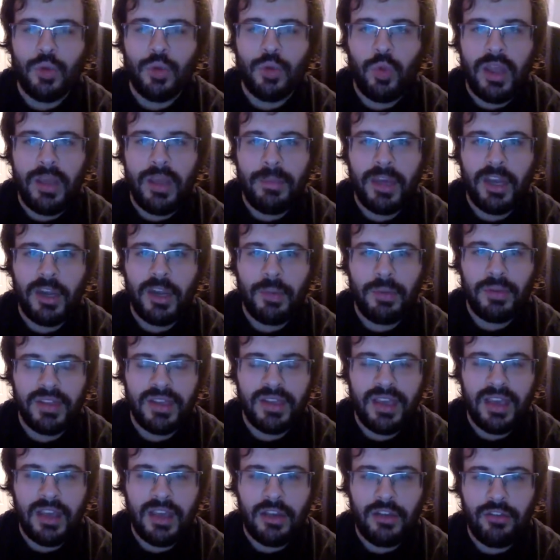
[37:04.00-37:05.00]
the way better put
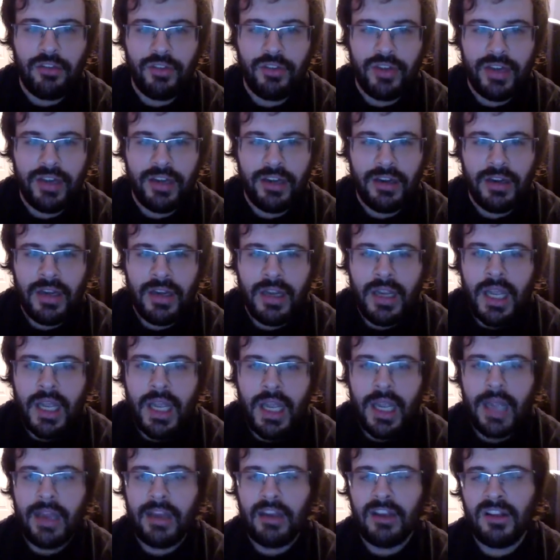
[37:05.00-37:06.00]
together fighter.
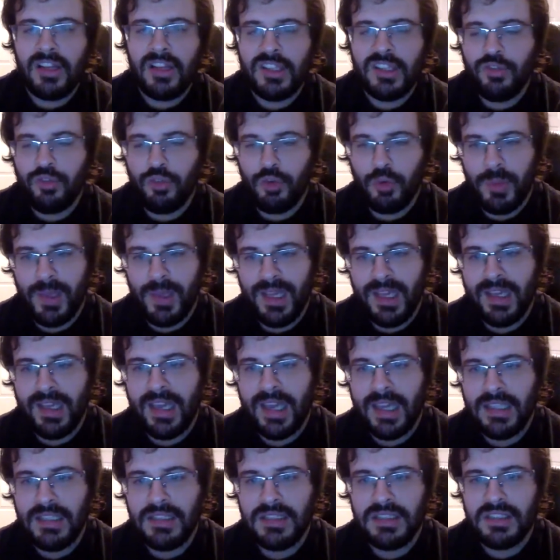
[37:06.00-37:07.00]
And unless Formiga
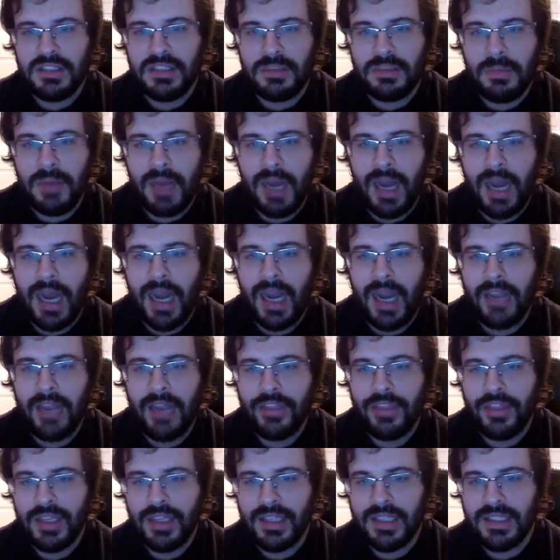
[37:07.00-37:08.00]
catches him, I
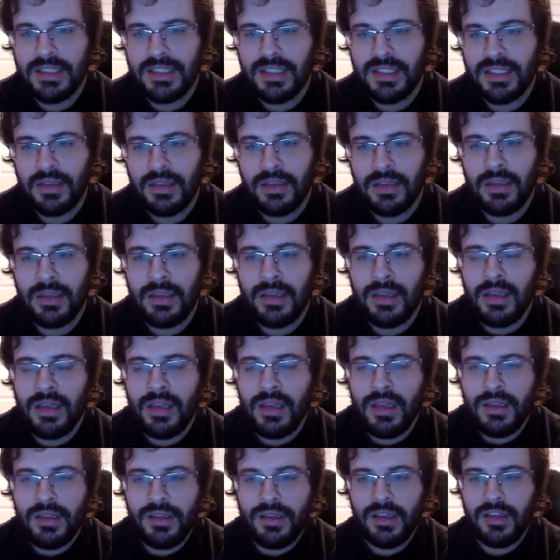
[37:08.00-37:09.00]
think he's going to
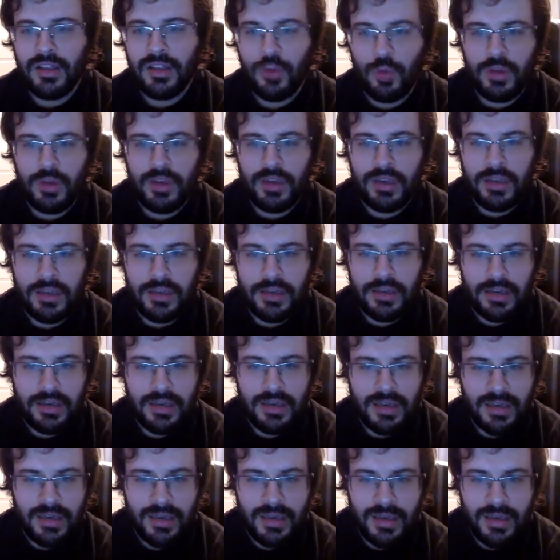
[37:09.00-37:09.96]
take the win here.